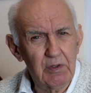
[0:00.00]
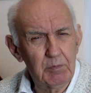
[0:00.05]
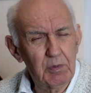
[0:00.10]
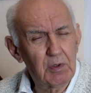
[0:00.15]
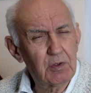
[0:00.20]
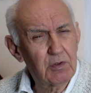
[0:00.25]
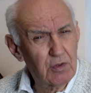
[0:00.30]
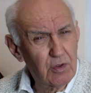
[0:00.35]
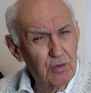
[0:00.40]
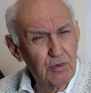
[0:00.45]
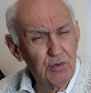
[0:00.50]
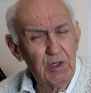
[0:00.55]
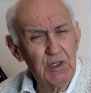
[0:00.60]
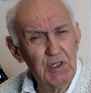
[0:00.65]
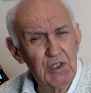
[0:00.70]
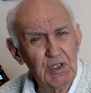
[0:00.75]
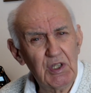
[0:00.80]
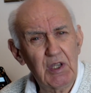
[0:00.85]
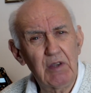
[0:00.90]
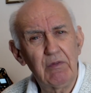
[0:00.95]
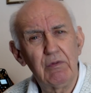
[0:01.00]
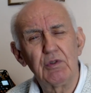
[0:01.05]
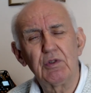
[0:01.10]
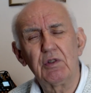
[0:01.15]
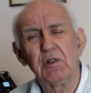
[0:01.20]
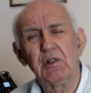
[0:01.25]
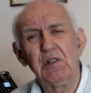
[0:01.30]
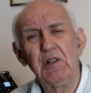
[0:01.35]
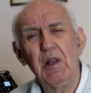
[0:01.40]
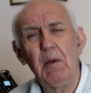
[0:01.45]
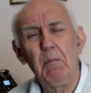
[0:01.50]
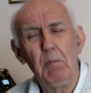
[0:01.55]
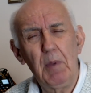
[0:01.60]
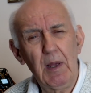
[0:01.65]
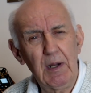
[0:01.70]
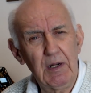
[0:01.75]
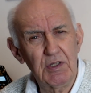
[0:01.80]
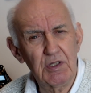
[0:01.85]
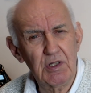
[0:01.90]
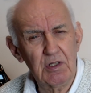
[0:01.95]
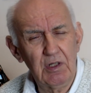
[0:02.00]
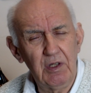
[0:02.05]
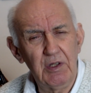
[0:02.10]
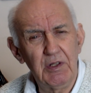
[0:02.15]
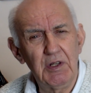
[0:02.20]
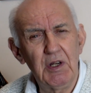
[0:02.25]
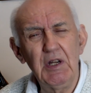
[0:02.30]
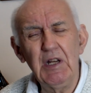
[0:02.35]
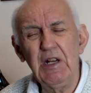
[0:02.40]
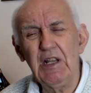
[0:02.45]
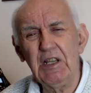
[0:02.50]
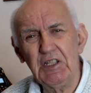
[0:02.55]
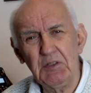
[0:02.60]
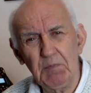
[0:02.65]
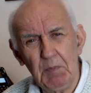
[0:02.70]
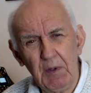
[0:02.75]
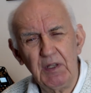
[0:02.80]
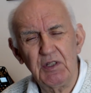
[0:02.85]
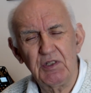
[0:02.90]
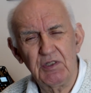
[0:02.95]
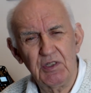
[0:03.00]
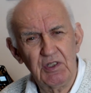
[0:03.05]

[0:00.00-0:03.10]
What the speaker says: because your transceiver's got an unbalanced line and it expects